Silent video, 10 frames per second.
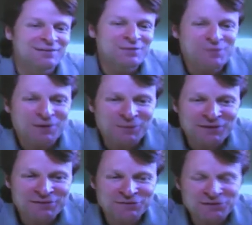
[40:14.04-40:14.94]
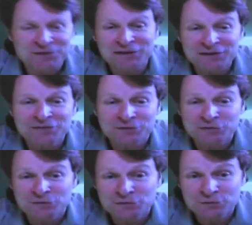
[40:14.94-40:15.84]
where we can start to ask
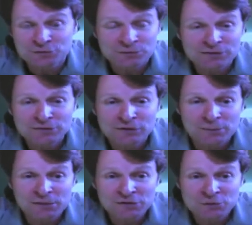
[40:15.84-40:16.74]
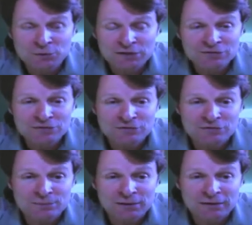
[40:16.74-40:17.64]
ourselves those really fundamental questions
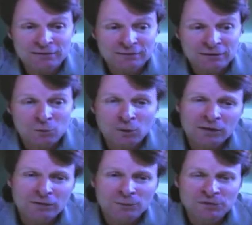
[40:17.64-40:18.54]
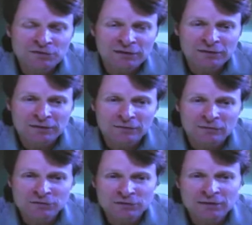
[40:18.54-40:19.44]
about uh, how well are we taking care of
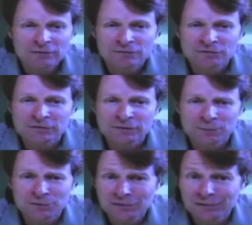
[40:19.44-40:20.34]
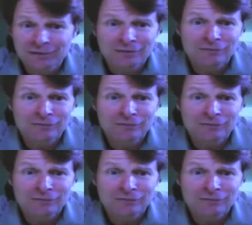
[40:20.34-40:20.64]
ourselves and are we taking care of